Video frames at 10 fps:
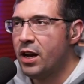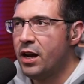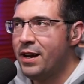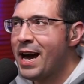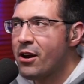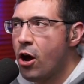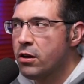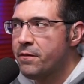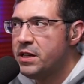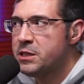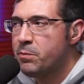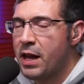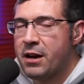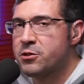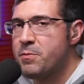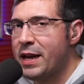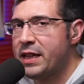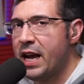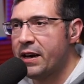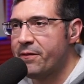Not all of these players make
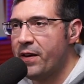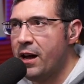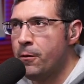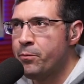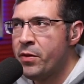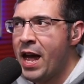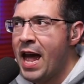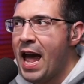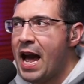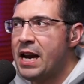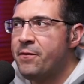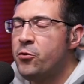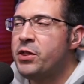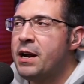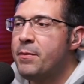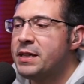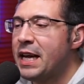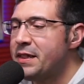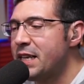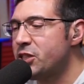the NFL. And if you think about
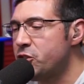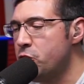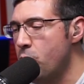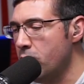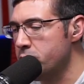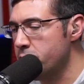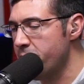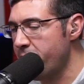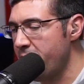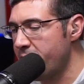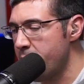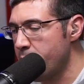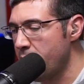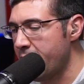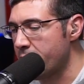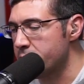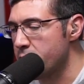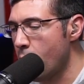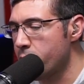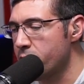that, that's 250 players over